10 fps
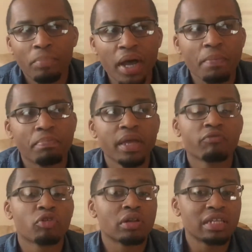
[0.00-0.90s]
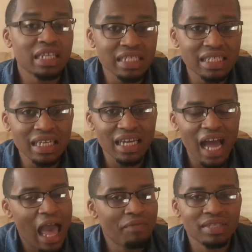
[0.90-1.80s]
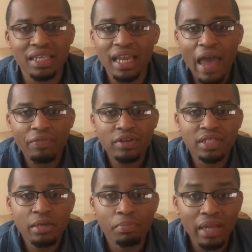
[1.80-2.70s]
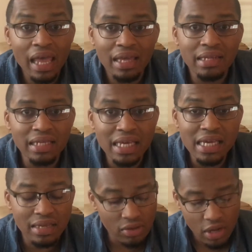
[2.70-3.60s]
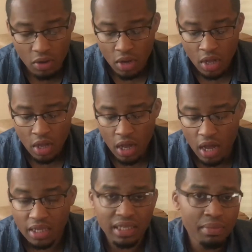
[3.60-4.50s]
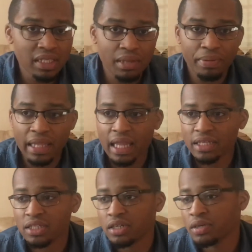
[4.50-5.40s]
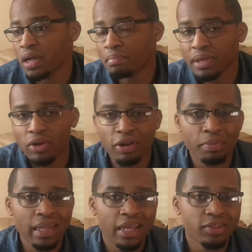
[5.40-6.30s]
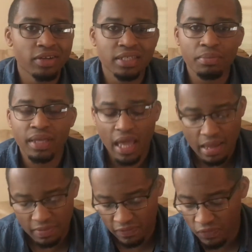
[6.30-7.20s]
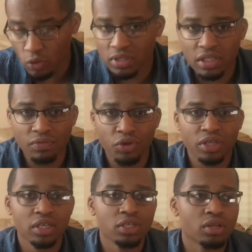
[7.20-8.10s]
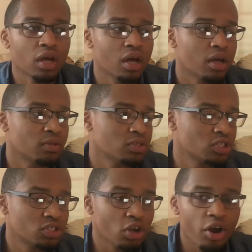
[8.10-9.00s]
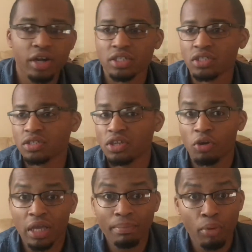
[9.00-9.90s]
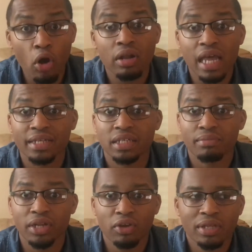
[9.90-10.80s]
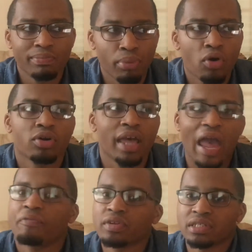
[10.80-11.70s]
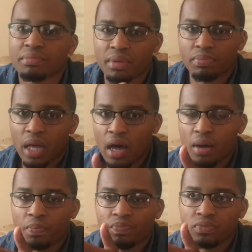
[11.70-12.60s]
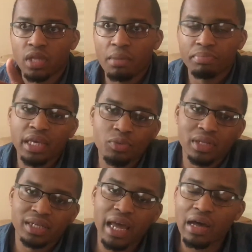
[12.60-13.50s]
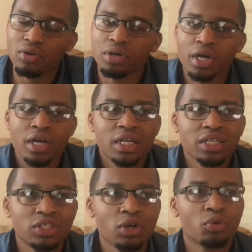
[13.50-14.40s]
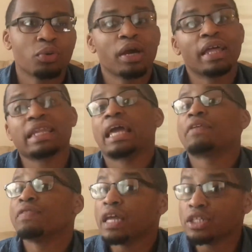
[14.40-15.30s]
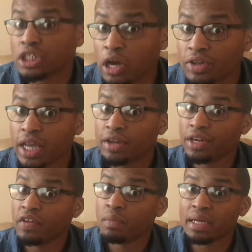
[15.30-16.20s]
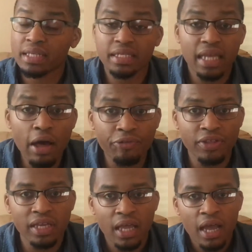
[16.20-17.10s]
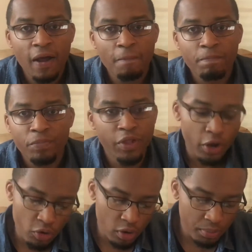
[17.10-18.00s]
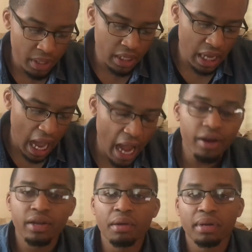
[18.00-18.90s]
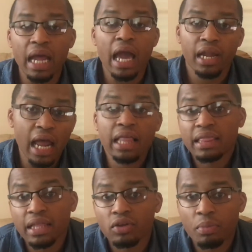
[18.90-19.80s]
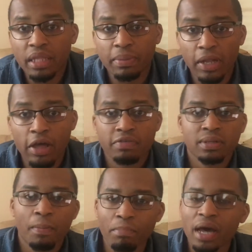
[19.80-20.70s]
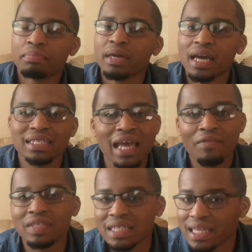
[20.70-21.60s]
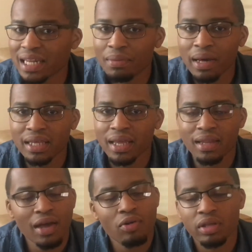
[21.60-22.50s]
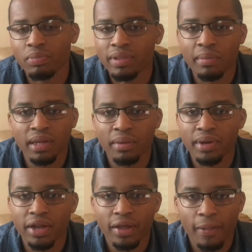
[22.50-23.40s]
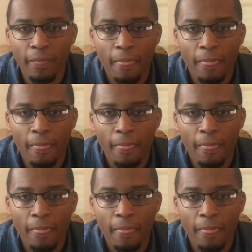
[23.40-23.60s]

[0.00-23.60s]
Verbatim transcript: But being realistic, I haven't seen half their team play in the league. You know, uh, Simmons didn't play last year, and Embiid only played like 30 something games. Fultz is a rookie. Uh, Sarge, you know, he balled last year, but he only balled after Sim- um, Embiid went down. So like if they gel together and everybody stays healthy, they're going to be higher than number nine, and I think they're going to make the playoffs. But because I haven't seen anybody yet, I only put them at number nine.